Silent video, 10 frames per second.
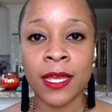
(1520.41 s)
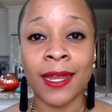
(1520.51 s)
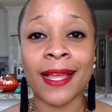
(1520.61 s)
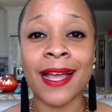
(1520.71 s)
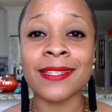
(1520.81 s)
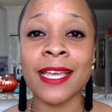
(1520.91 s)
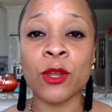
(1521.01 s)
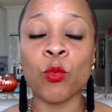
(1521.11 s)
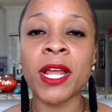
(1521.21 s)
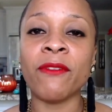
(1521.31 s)
Like I
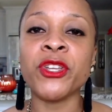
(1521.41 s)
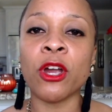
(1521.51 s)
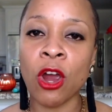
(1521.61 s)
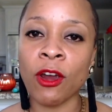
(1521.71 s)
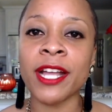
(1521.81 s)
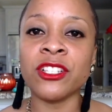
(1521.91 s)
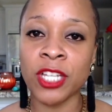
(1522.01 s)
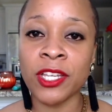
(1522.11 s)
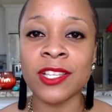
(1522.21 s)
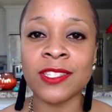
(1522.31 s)
said, whatever your current
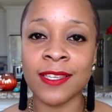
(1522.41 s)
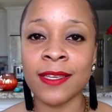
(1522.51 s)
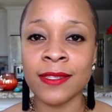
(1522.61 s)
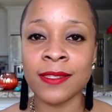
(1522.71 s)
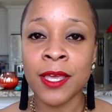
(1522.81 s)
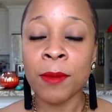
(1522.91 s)
genius is,